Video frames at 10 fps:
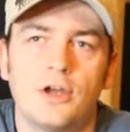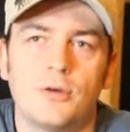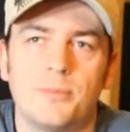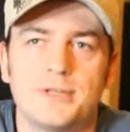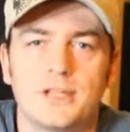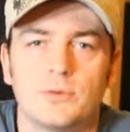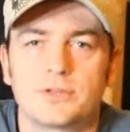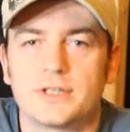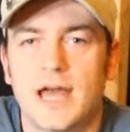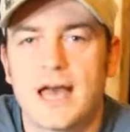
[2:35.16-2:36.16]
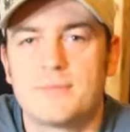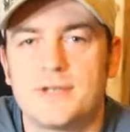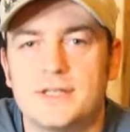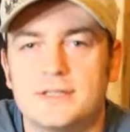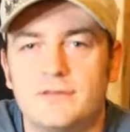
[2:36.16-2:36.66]
Basically what's going to happen
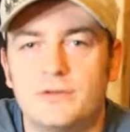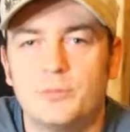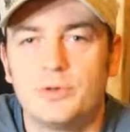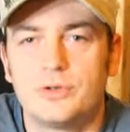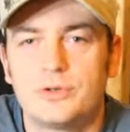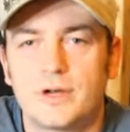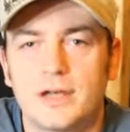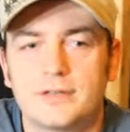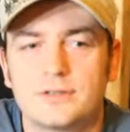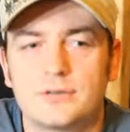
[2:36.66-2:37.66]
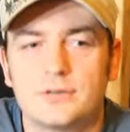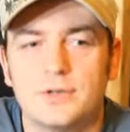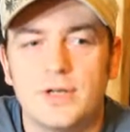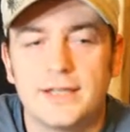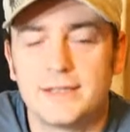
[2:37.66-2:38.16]
is, if you put your ISO
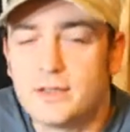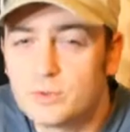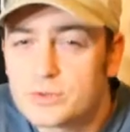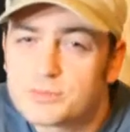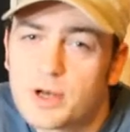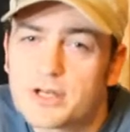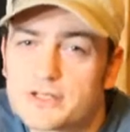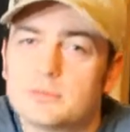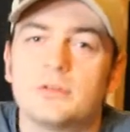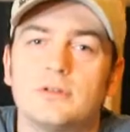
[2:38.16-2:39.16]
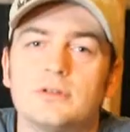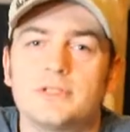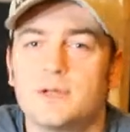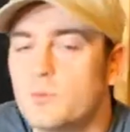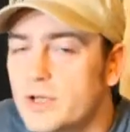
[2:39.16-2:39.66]
the lowest possible,
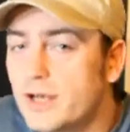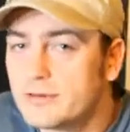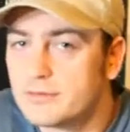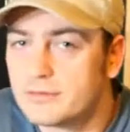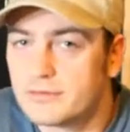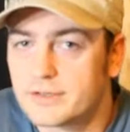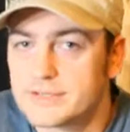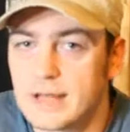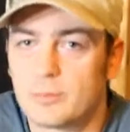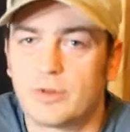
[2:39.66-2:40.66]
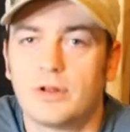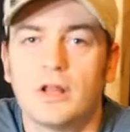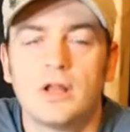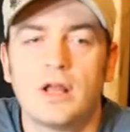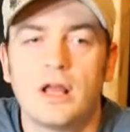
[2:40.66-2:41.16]
say 100 for example,
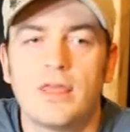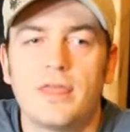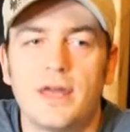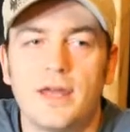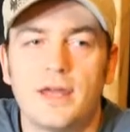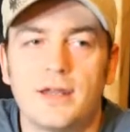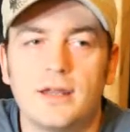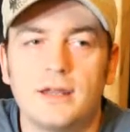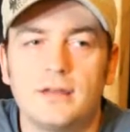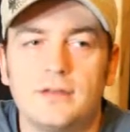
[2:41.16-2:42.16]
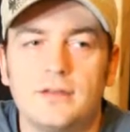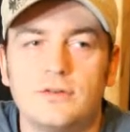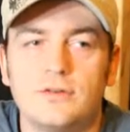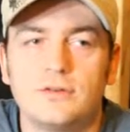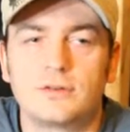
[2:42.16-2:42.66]
then
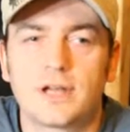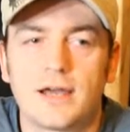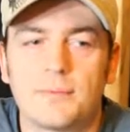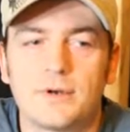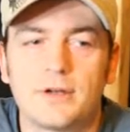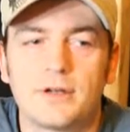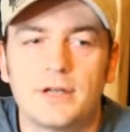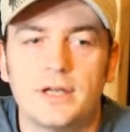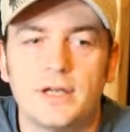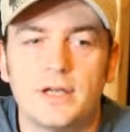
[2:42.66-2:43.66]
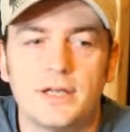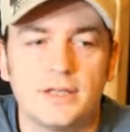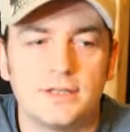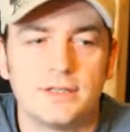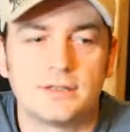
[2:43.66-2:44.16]
your camera
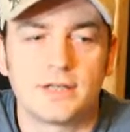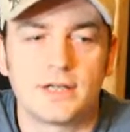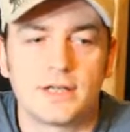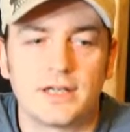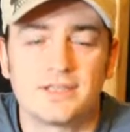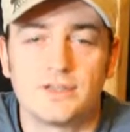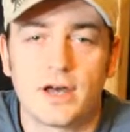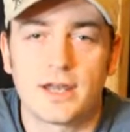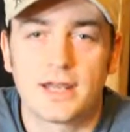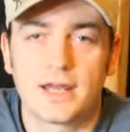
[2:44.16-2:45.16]
is it's not